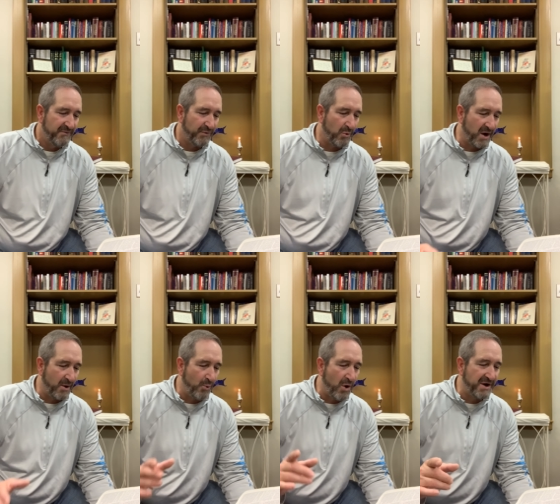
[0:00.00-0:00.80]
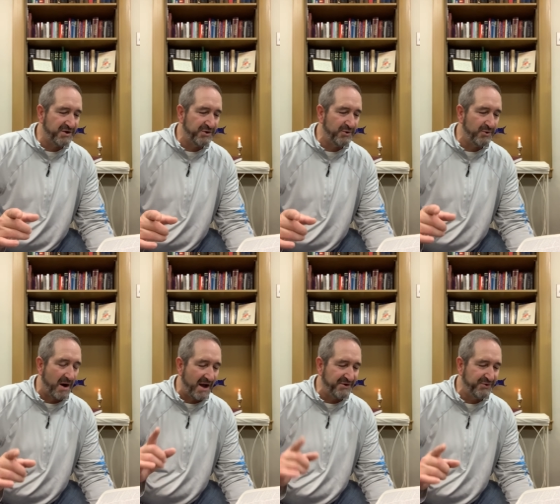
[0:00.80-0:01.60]
For what I want to do,
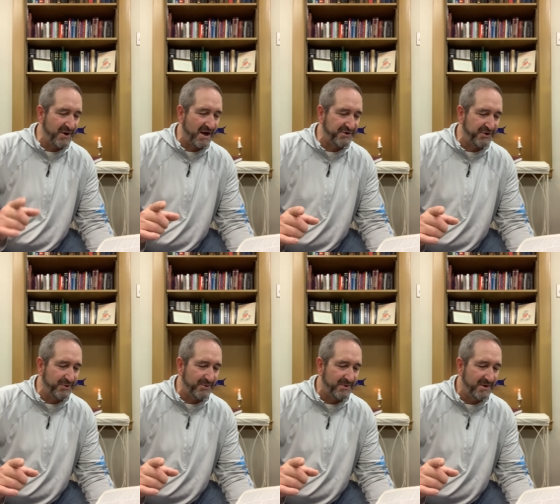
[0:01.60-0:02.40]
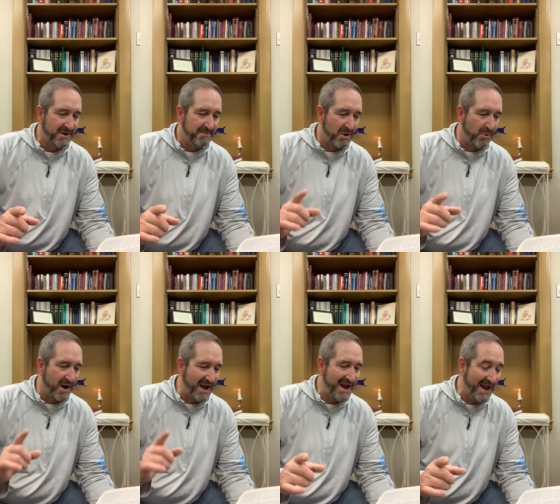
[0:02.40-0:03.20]
I do not do. But what
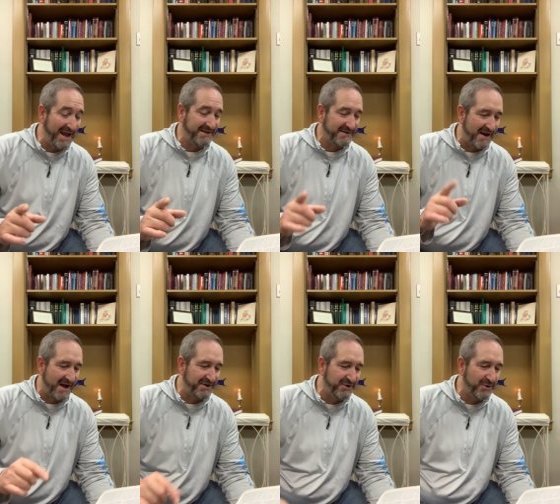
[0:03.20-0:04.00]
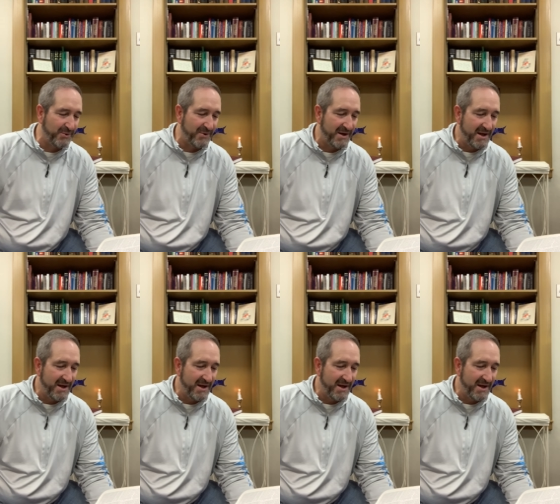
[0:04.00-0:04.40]
I hate, I do.